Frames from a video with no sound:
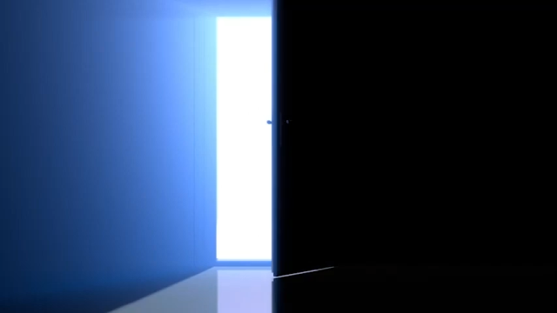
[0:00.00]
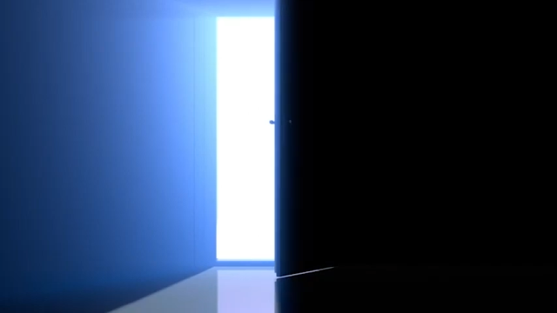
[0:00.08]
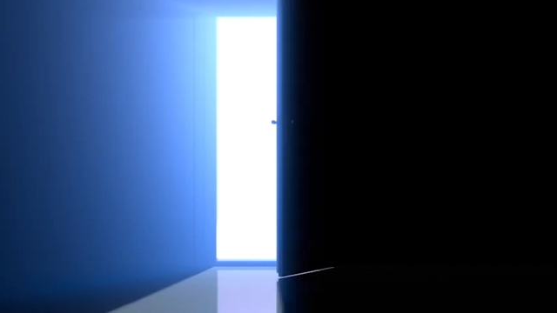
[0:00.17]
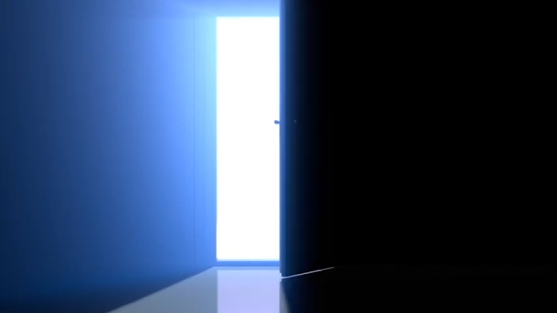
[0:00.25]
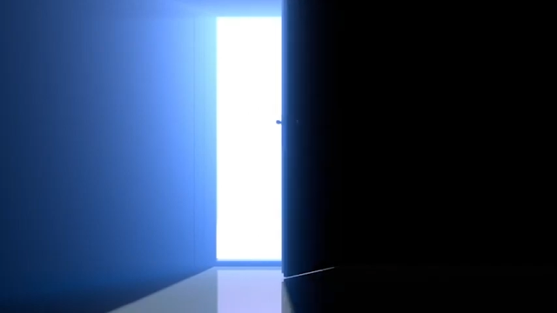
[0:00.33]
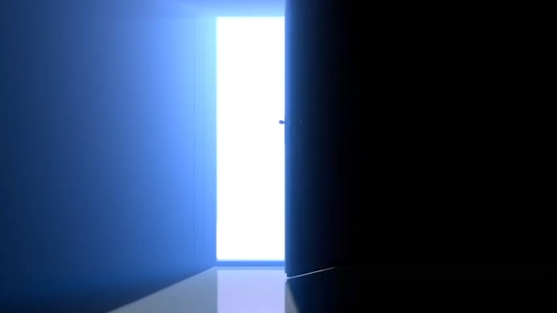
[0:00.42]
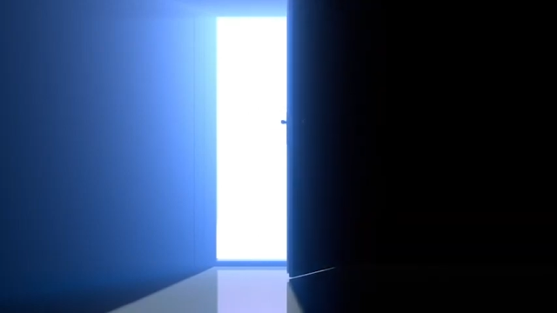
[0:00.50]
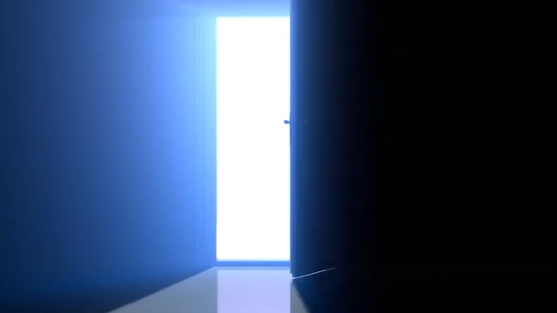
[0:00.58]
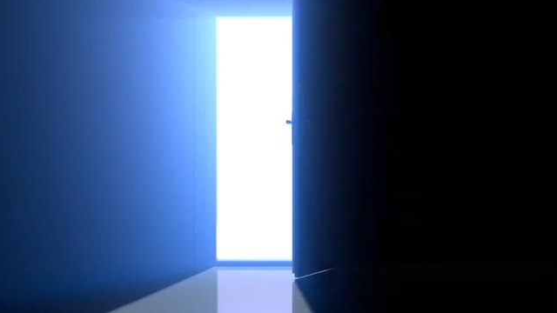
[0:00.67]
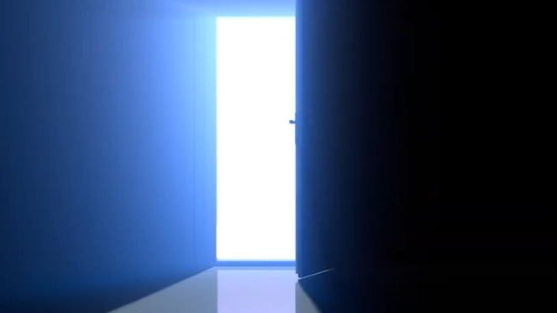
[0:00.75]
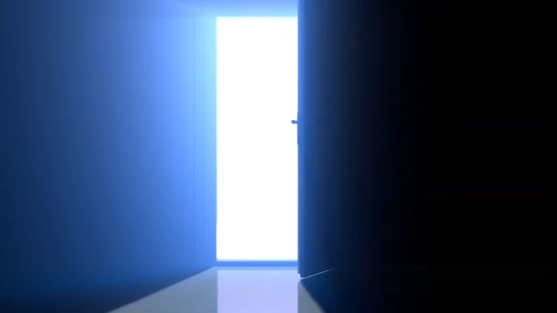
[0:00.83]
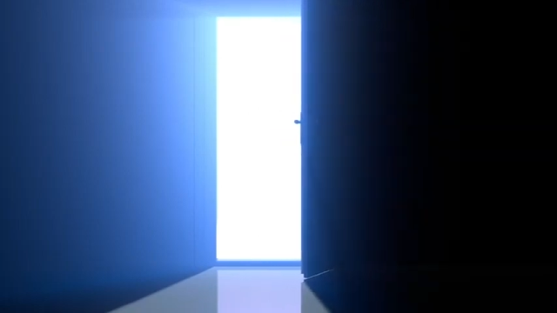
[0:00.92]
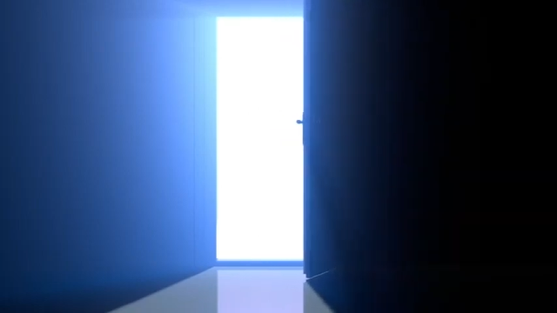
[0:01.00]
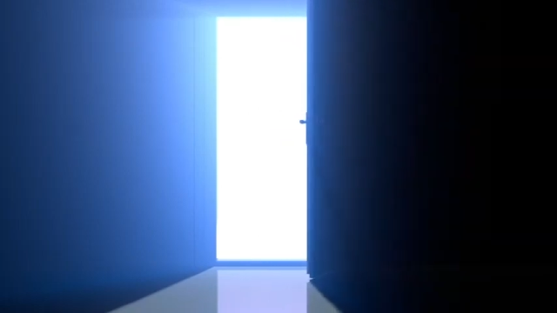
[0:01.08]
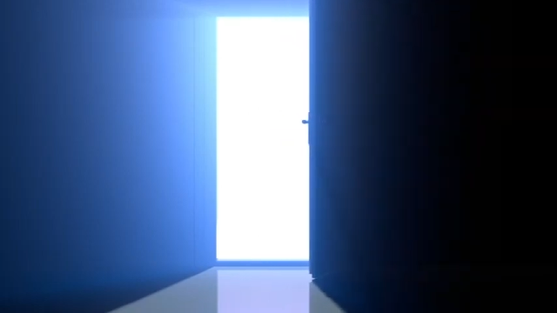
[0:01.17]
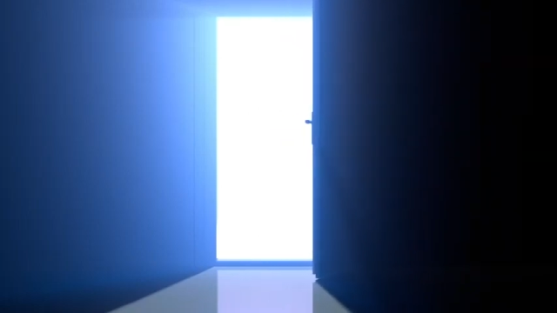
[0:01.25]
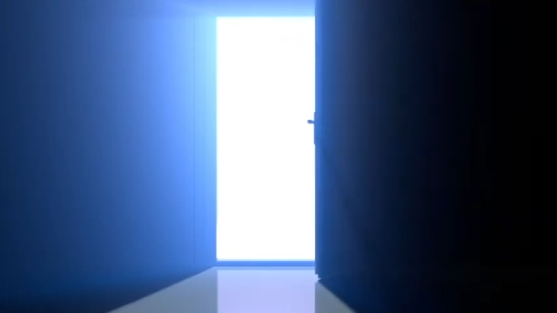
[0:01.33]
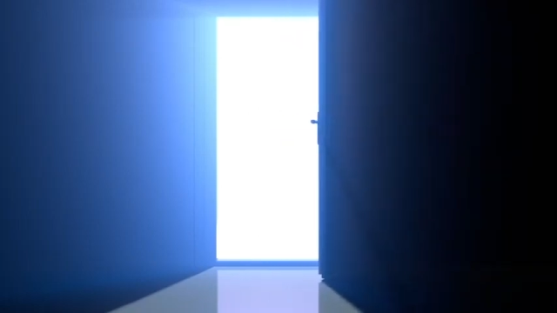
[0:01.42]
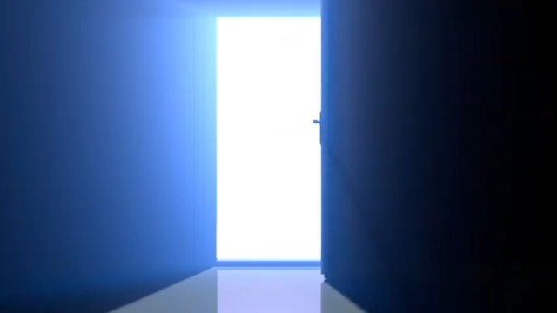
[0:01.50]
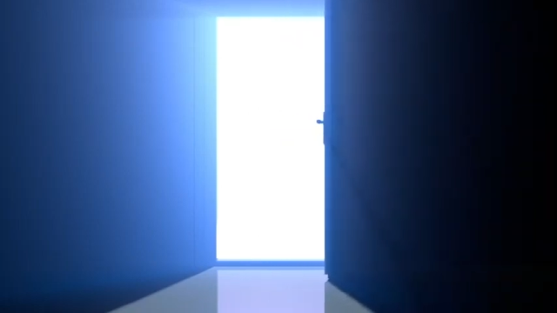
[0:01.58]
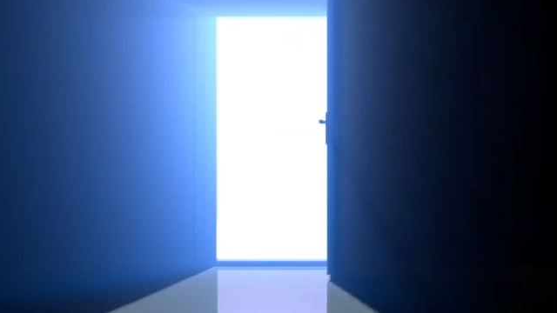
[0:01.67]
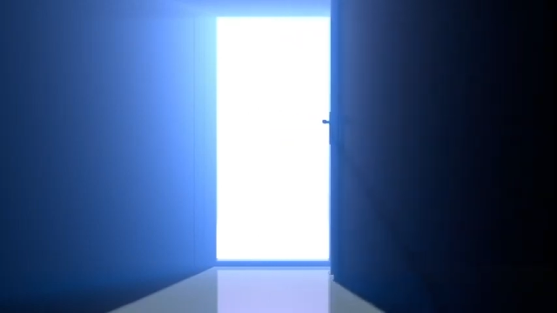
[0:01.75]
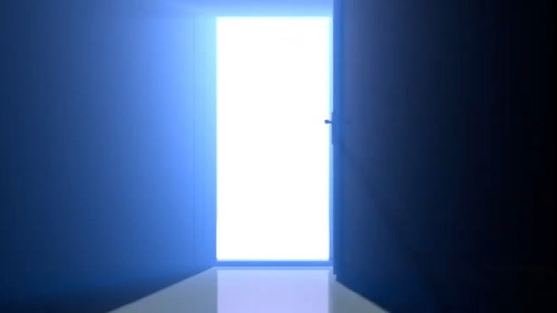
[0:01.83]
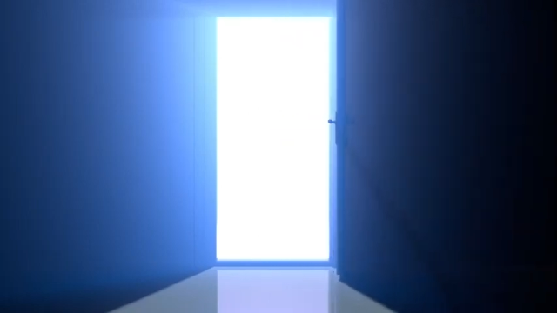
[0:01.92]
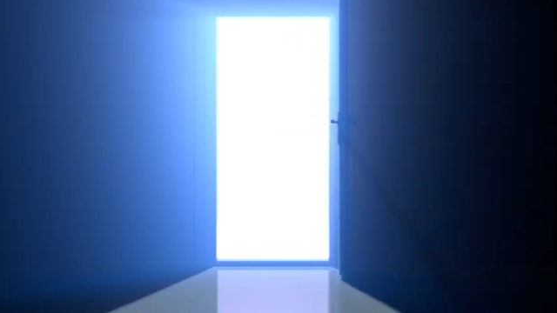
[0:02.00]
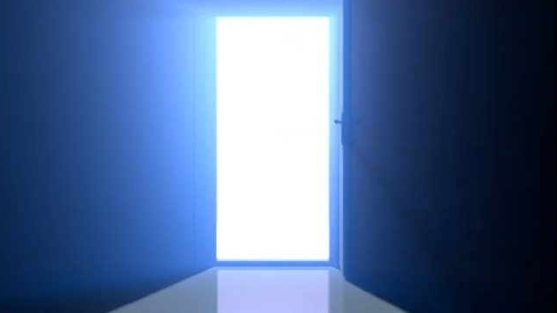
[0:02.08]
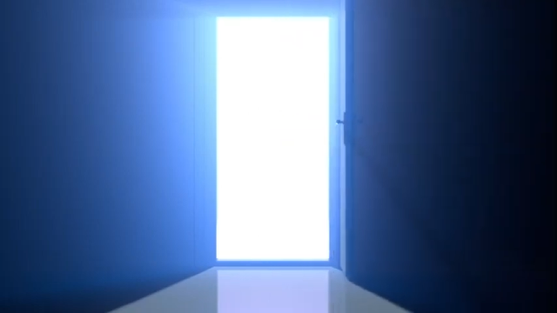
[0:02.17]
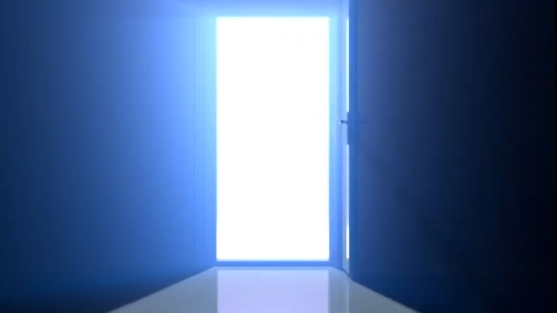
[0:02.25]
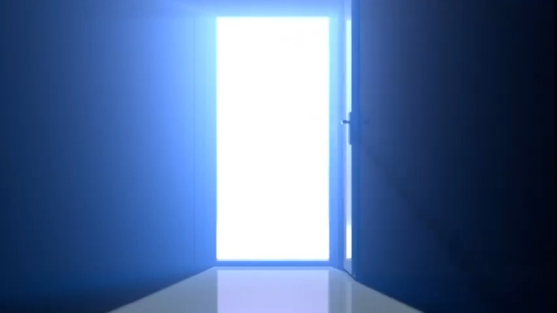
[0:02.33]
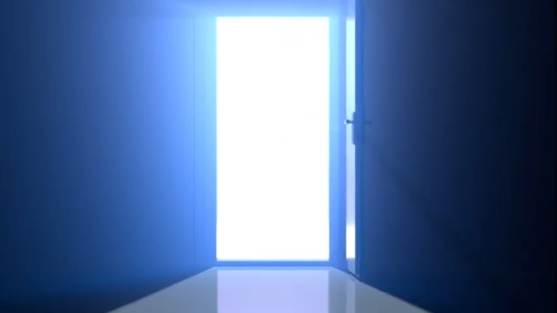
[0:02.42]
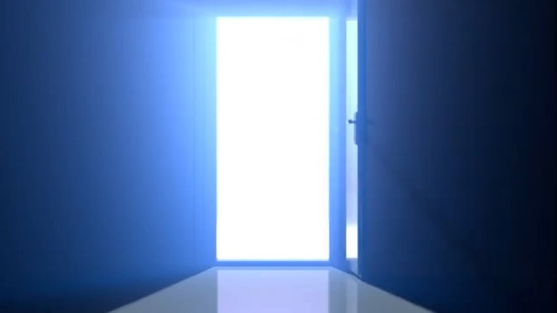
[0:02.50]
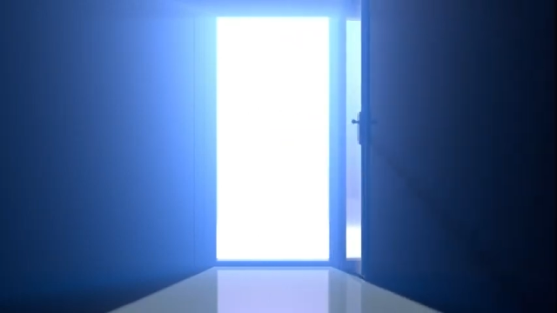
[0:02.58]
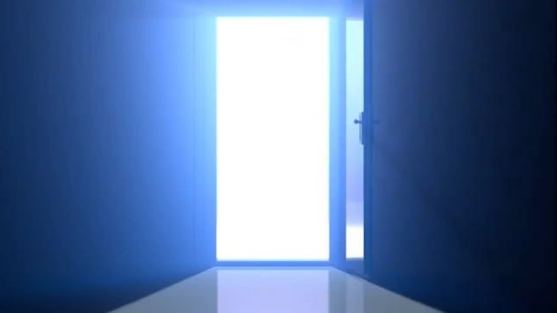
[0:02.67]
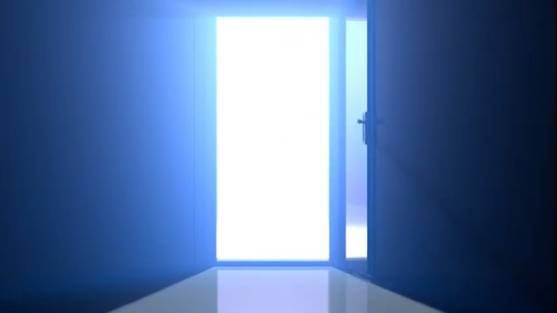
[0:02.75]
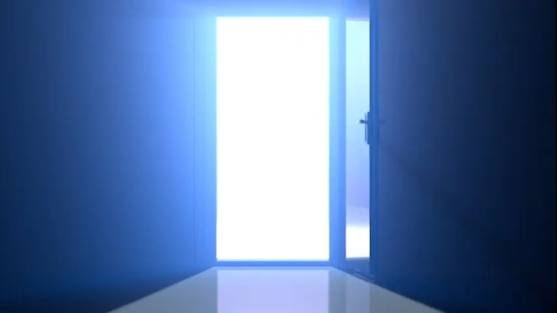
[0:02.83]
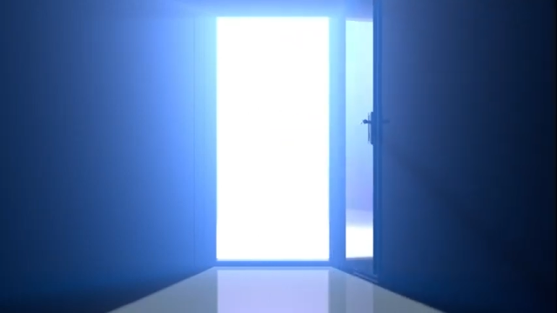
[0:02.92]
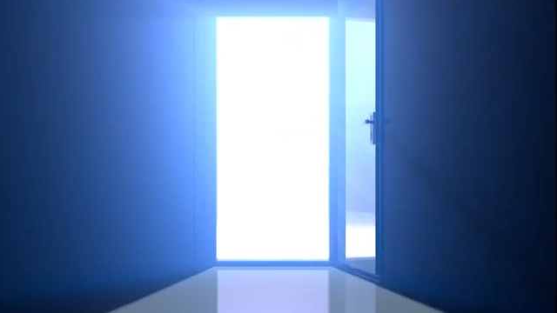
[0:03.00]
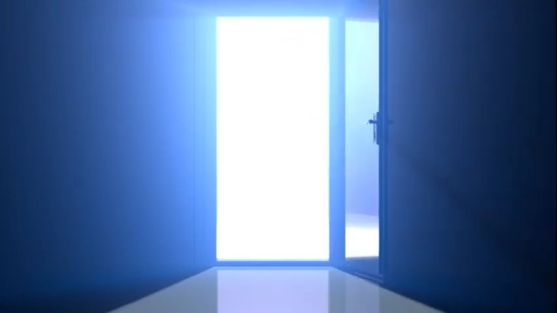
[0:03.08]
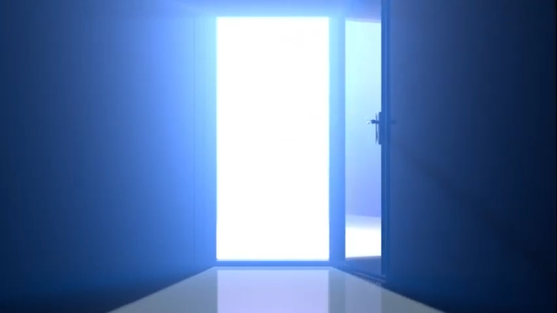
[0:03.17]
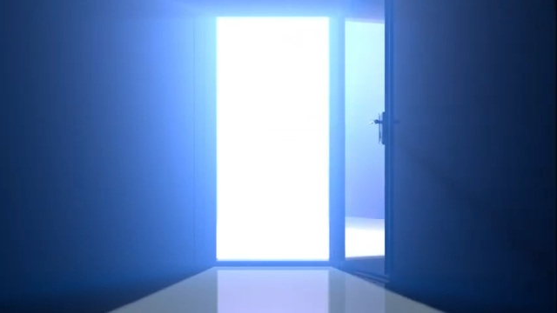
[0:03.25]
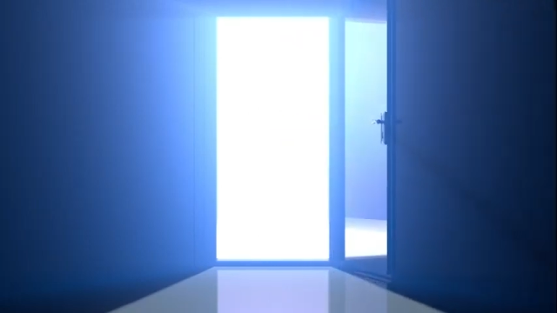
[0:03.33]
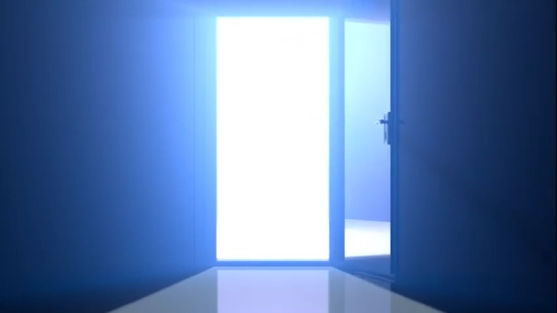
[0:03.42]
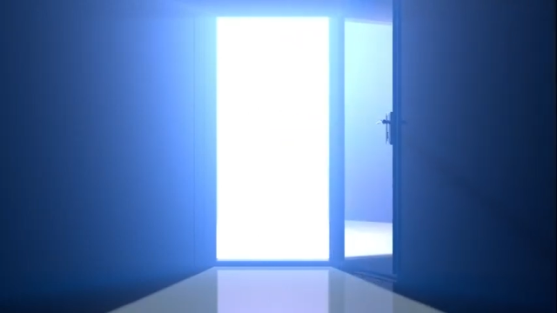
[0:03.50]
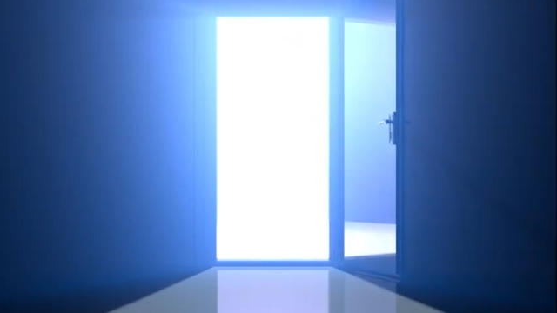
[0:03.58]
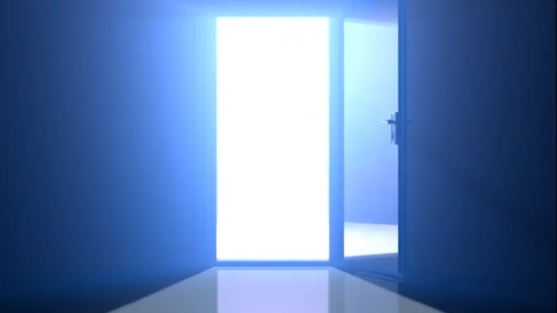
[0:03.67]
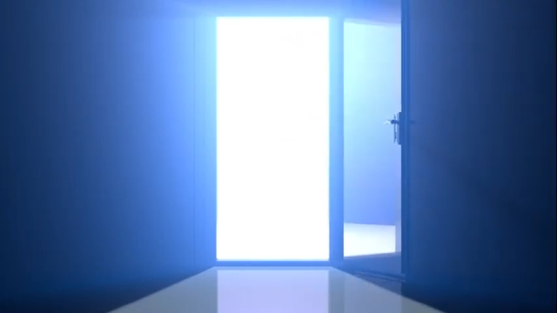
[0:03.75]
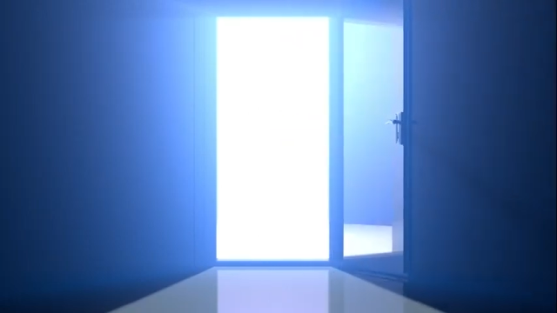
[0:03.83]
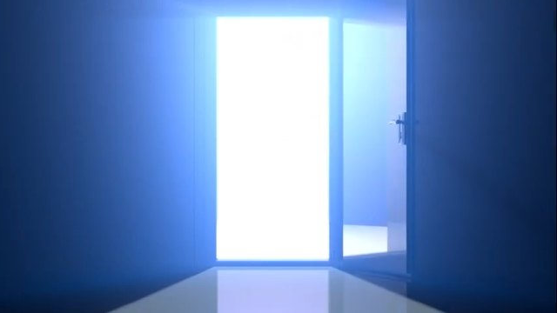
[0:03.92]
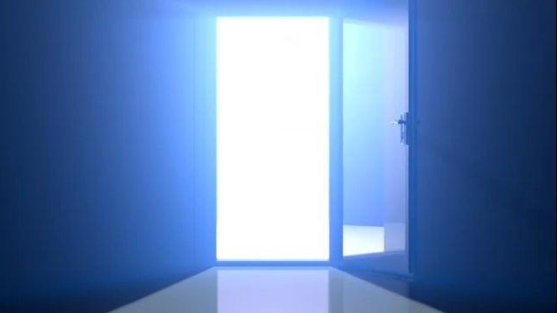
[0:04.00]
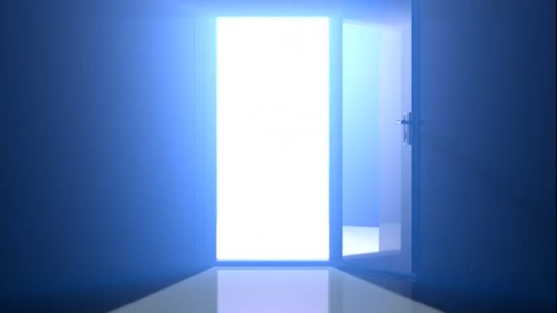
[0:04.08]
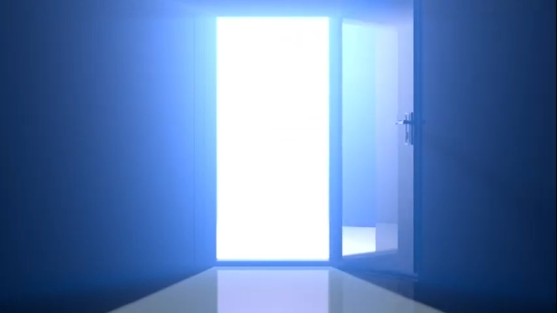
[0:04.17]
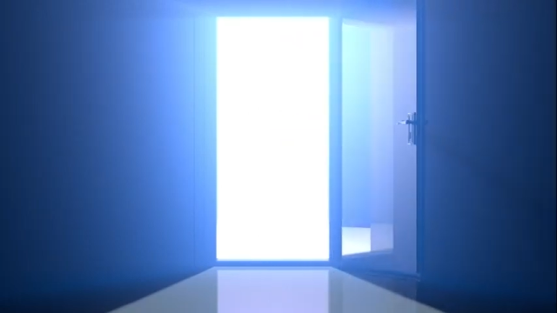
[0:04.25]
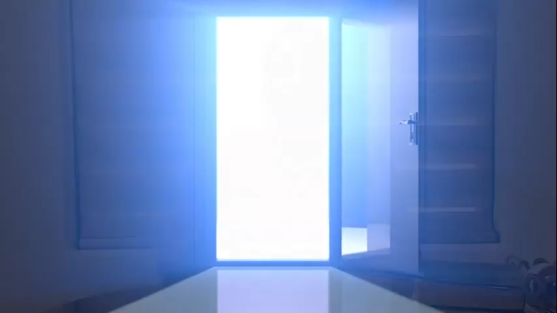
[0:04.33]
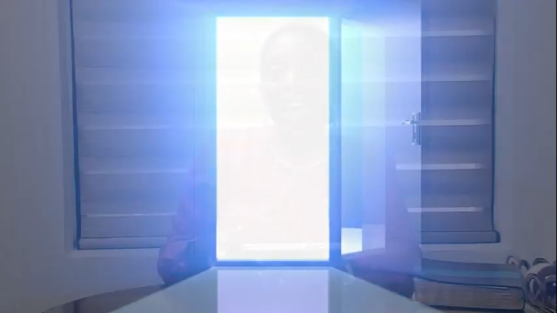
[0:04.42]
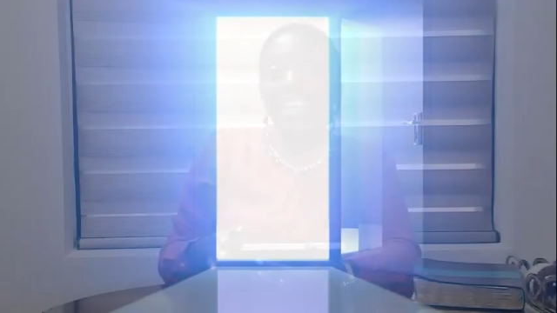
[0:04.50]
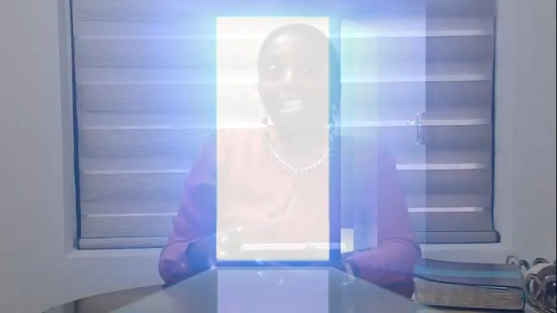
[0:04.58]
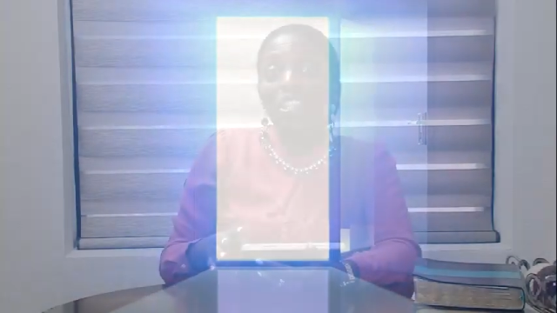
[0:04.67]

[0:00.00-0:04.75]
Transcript: [unreadable: no face in view]